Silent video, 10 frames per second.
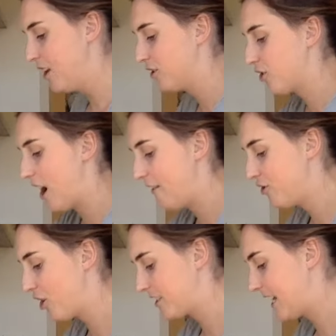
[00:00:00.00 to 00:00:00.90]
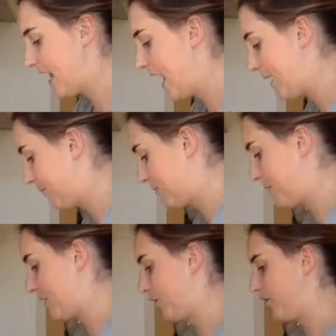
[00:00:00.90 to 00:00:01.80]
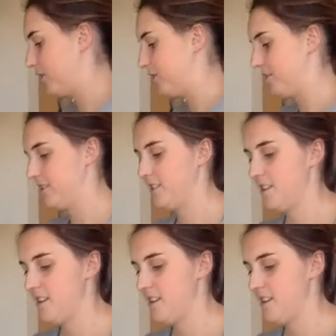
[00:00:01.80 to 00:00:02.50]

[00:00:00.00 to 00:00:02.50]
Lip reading: So I've not done heaps because